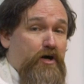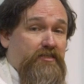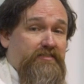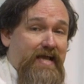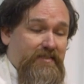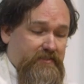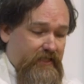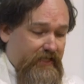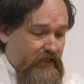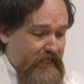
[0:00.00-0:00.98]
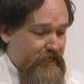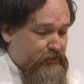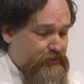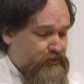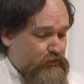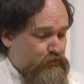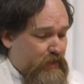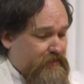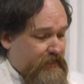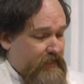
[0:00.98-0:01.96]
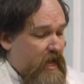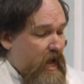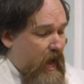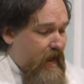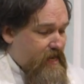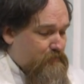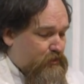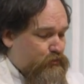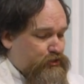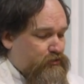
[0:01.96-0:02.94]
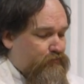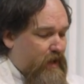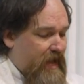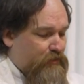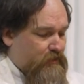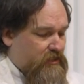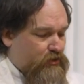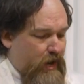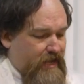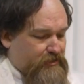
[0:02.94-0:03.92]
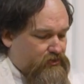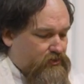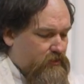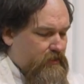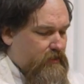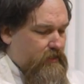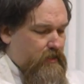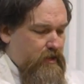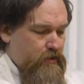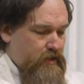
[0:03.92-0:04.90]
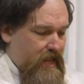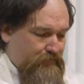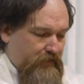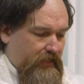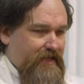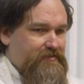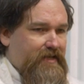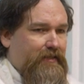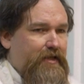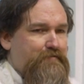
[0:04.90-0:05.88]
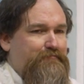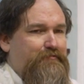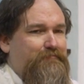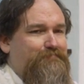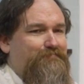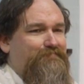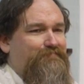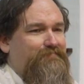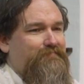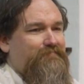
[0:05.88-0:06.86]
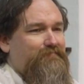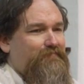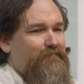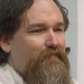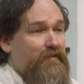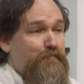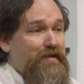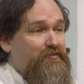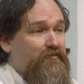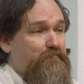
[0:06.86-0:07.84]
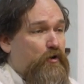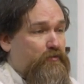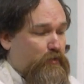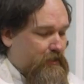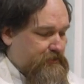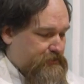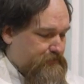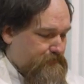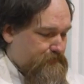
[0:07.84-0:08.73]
Paul says in Galatians 2:20, "I am crucified with Christ, nevertheless I live." The best of both worlds.